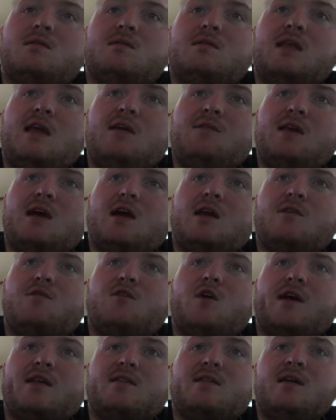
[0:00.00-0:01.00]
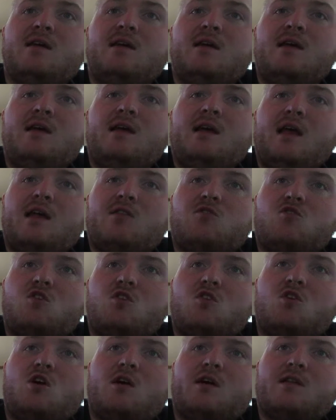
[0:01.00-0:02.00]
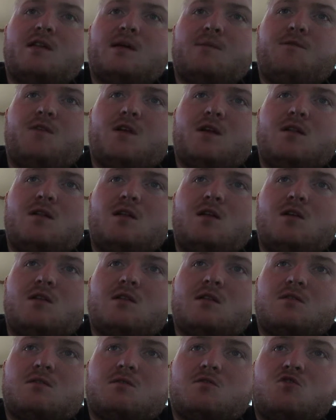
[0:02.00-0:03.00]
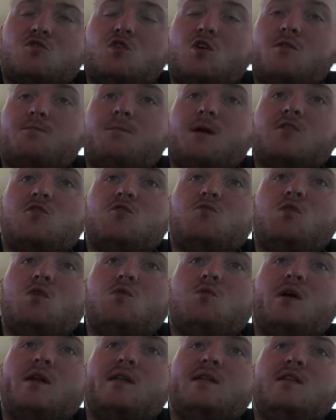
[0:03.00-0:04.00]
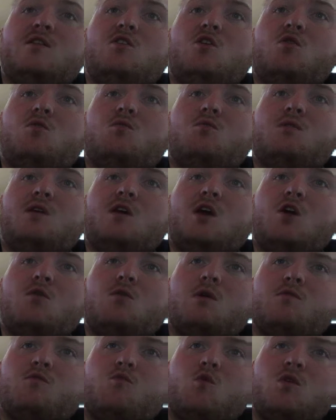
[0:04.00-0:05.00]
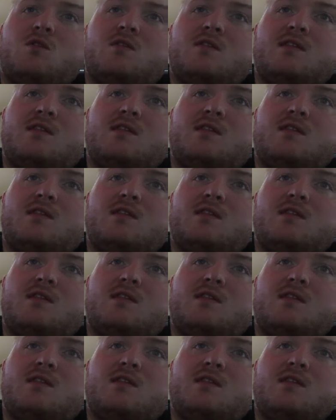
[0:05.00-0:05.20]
Navy Yard of ours. It's good to go except for the little slow spots on Route 1 near the area of Route